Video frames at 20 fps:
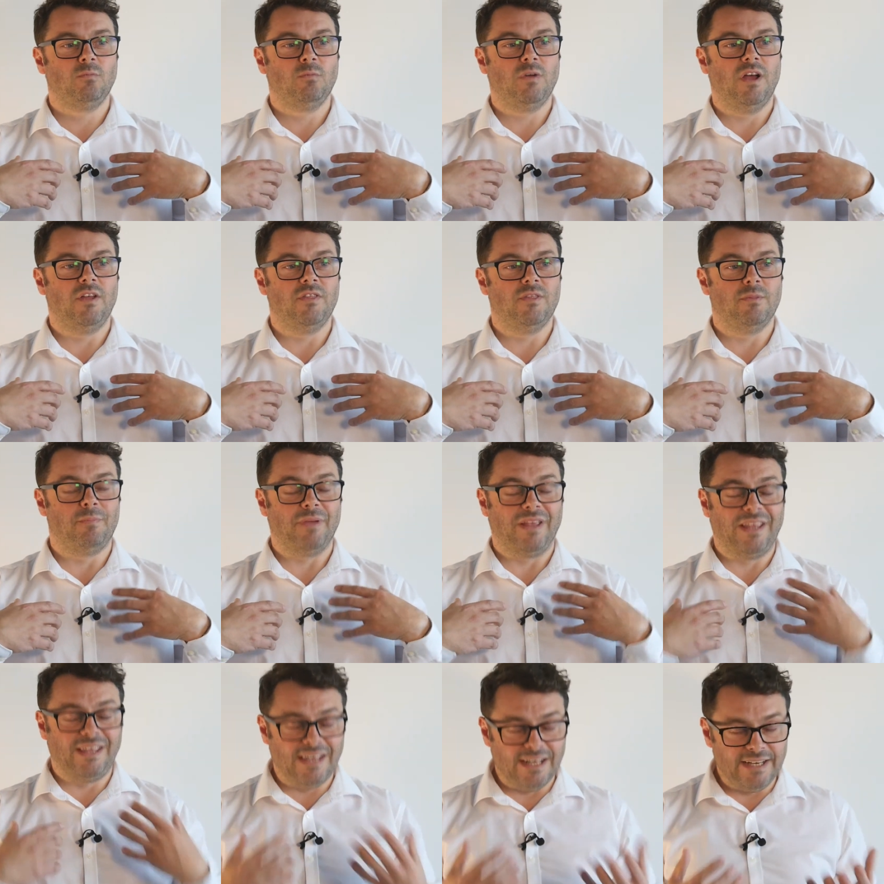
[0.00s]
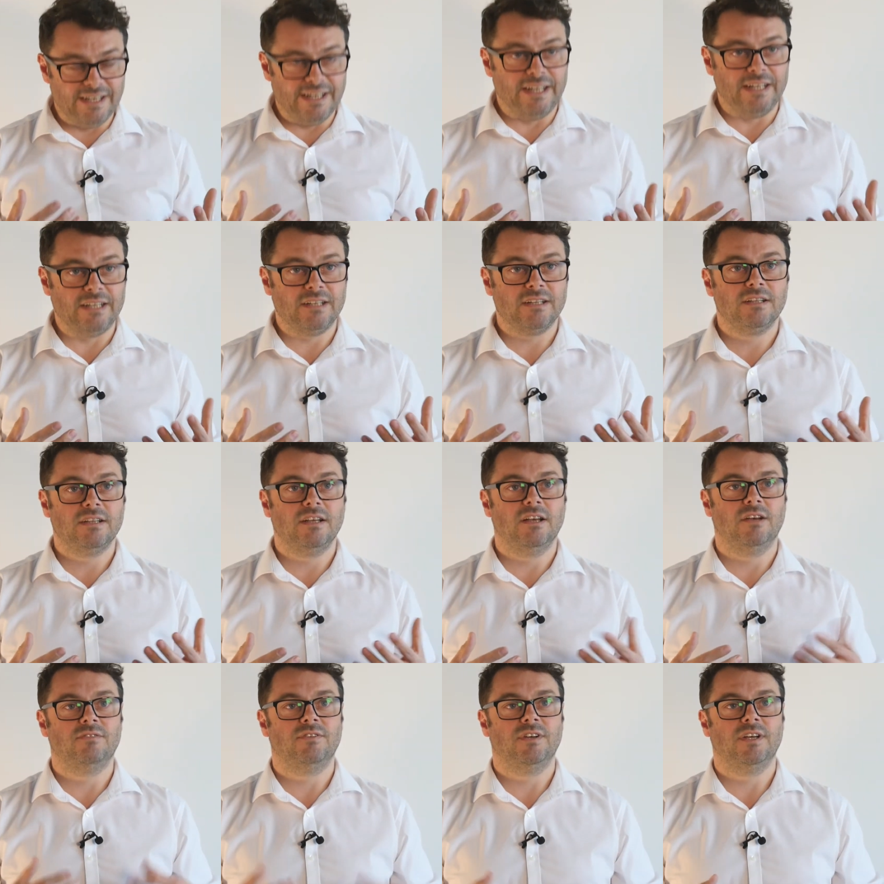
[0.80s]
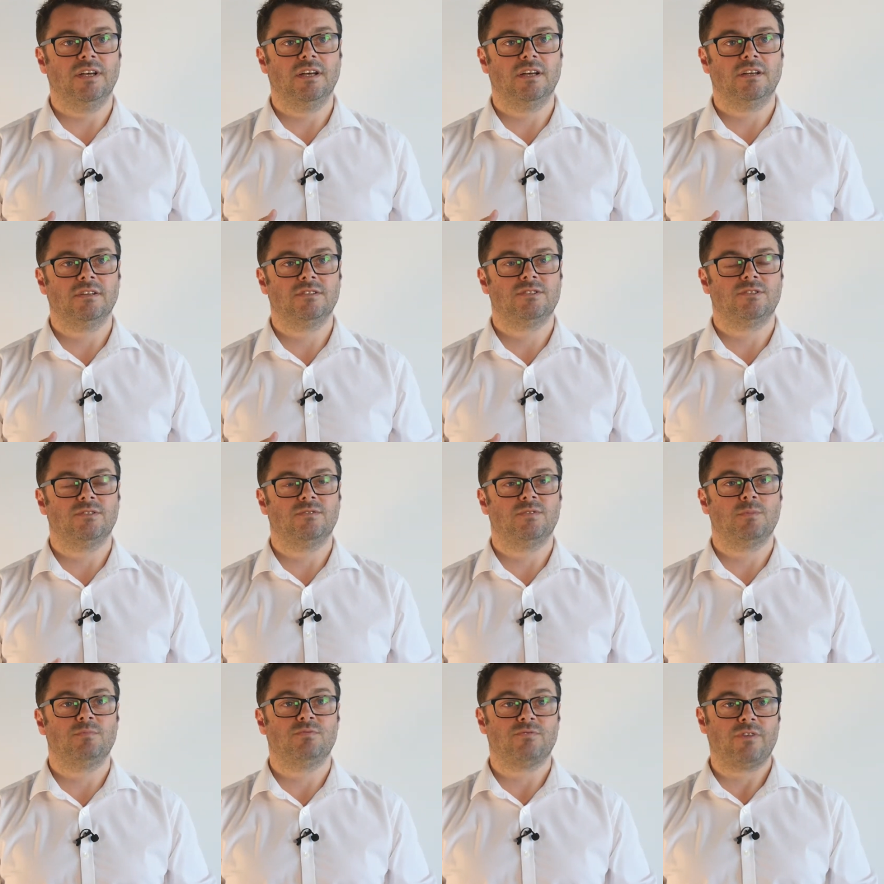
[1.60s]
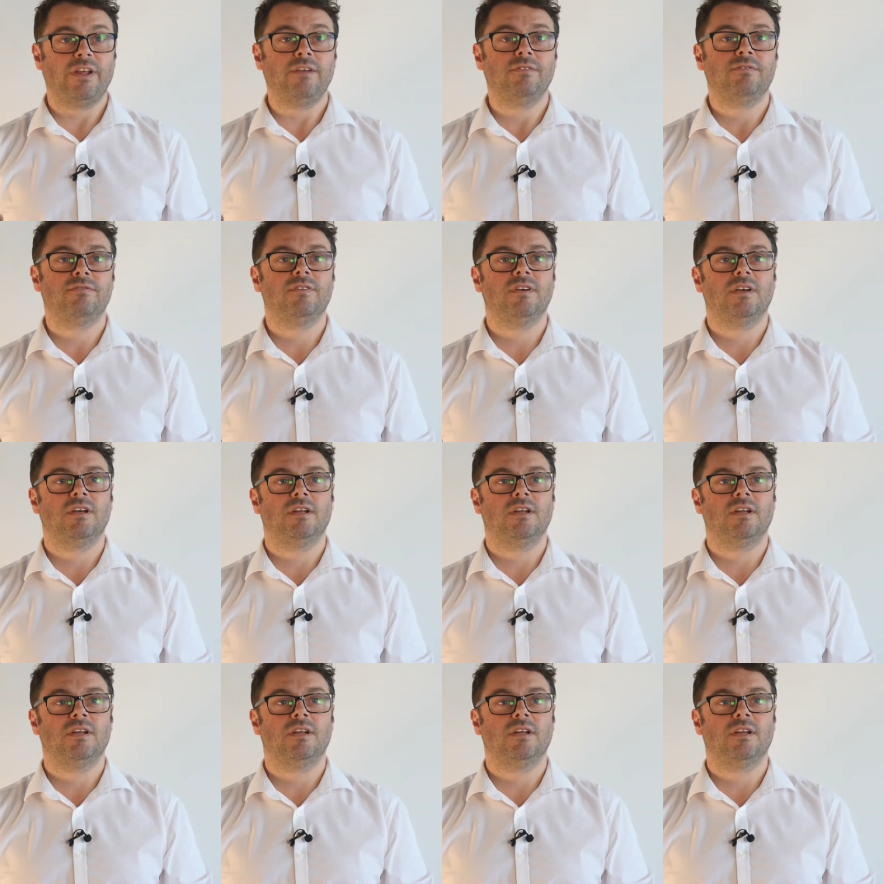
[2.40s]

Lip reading: at the beginning of a sort of a brief